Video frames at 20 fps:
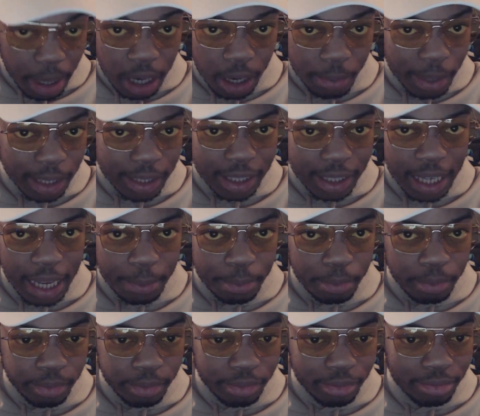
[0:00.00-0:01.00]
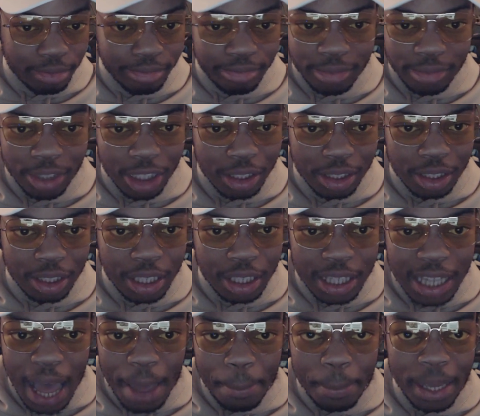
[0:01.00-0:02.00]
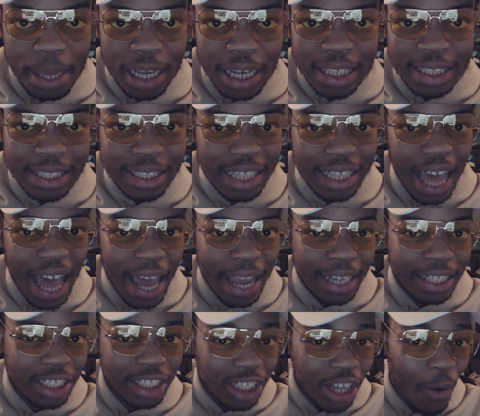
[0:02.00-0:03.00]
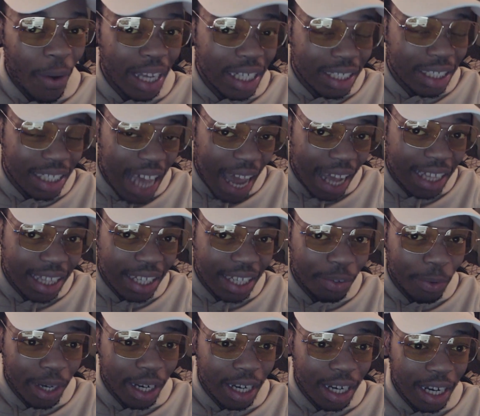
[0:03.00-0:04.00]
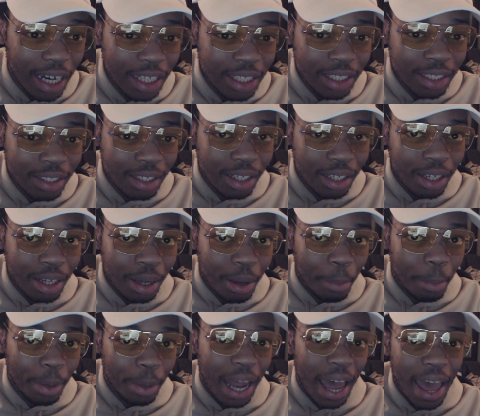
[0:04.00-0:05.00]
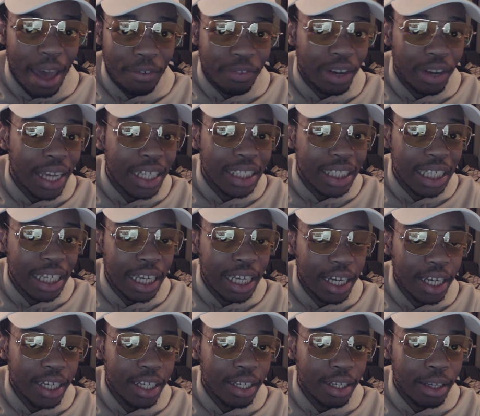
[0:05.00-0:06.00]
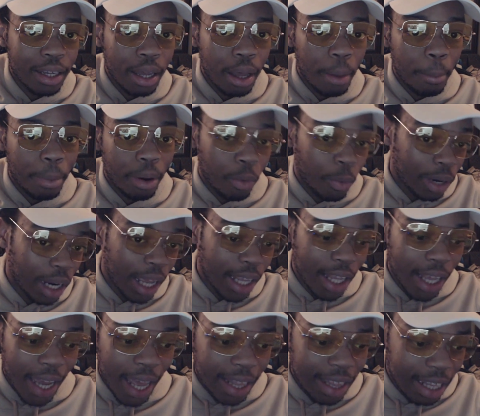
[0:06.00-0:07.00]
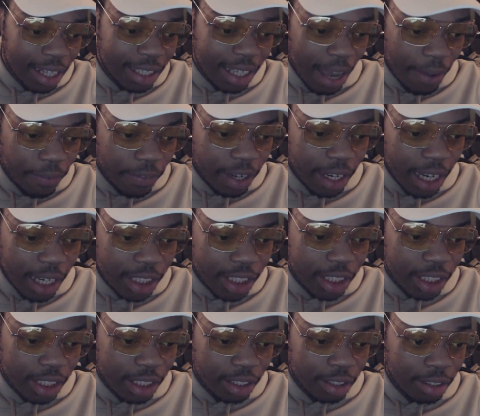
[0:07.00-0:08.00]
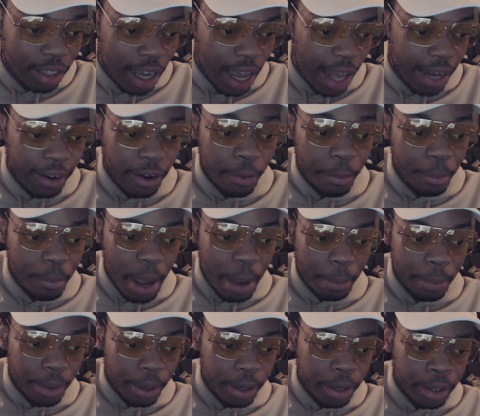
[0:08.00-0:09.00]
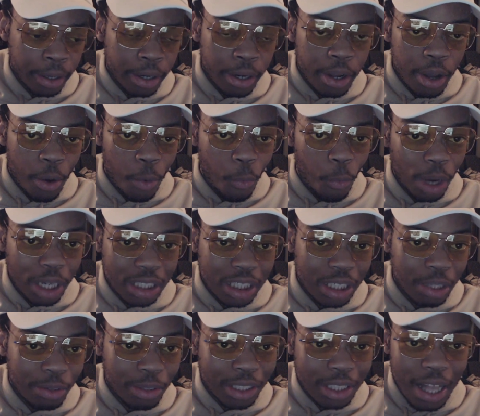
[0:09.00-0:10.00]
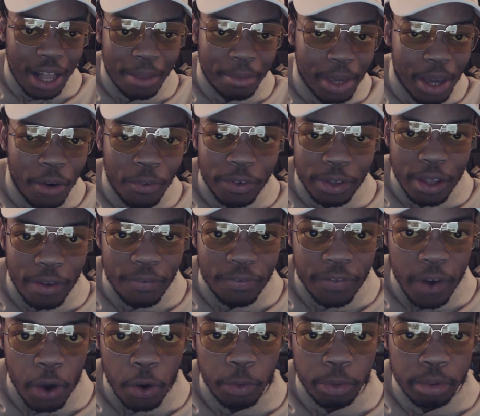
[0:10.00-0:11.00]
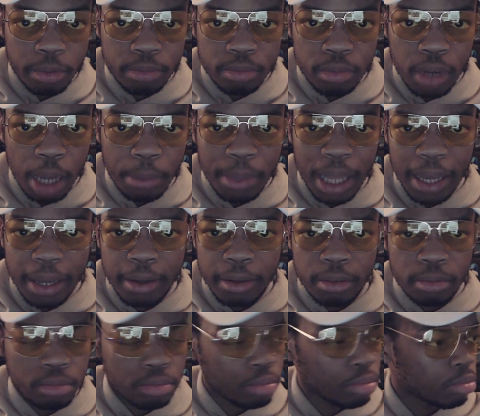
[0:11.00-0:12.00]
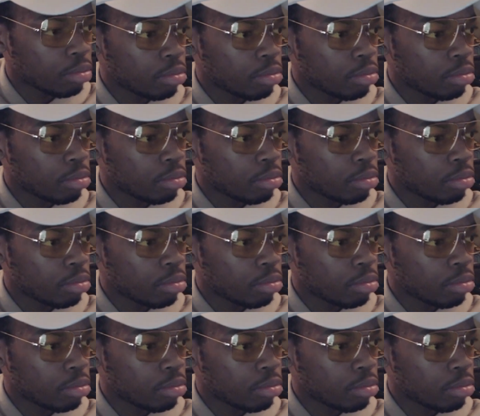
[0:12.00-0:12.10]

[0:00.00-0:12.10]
pyramid scheme, just not because I know exactly what it is, but I have an idea. But when I look at the definition and I remember what she was telling me over the phone, I'm like,